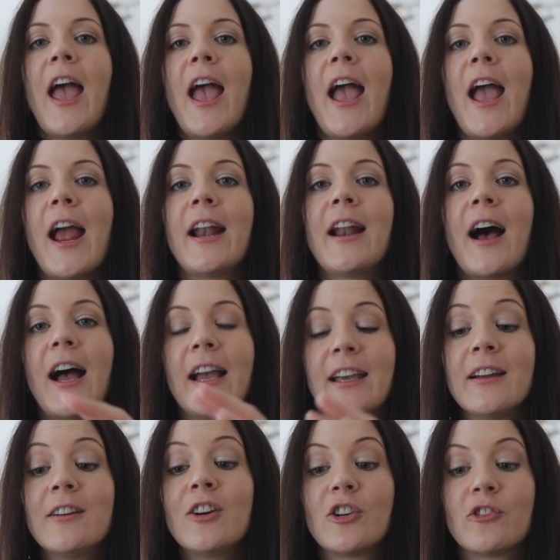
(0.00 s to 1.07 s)
And I
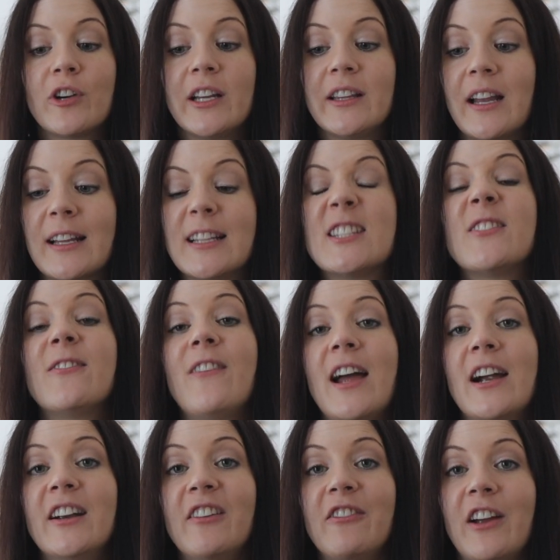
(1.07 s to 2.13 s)
can agree that it's
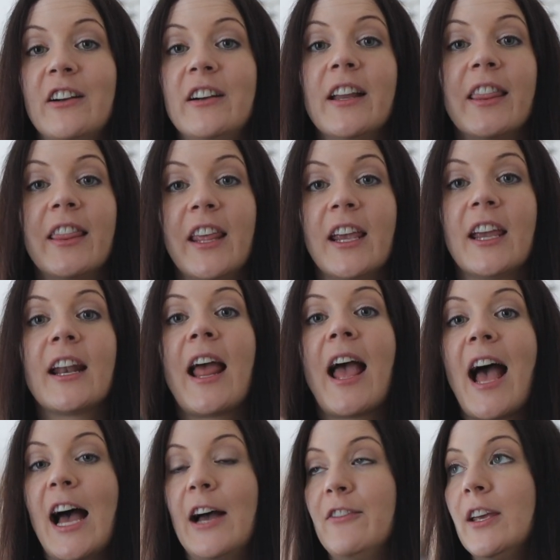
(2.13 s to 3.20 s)
very thick and
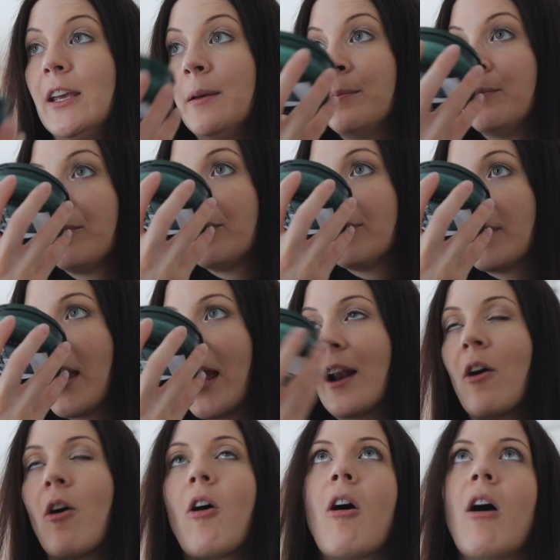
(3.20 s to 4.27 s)
heavy.
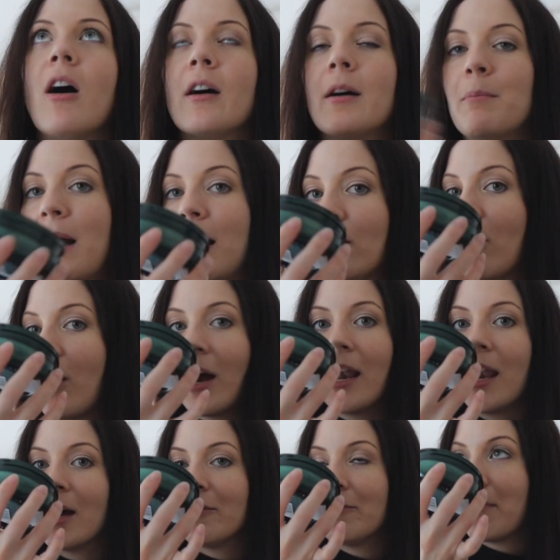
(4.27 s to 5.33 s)
And oh, mango, I
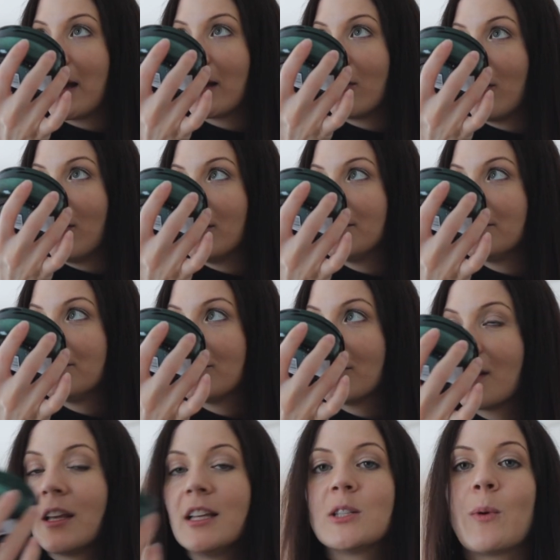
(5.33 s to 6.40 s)
love mango.
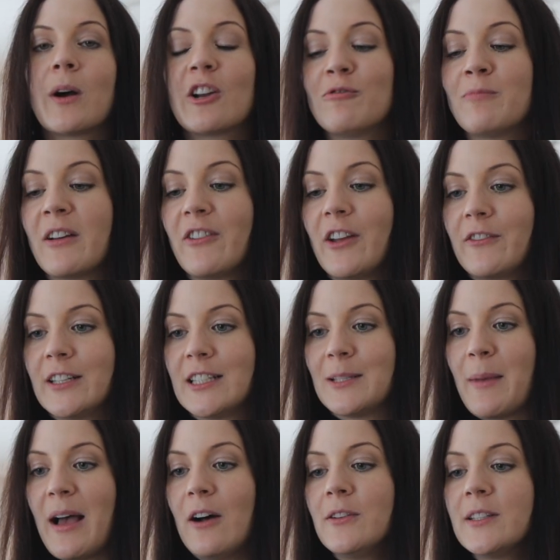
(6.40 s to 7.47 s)
It's one of my favorite
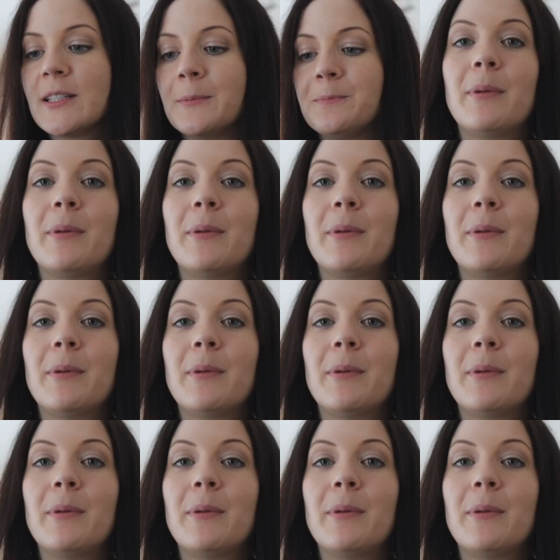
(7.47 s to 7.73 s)
smells.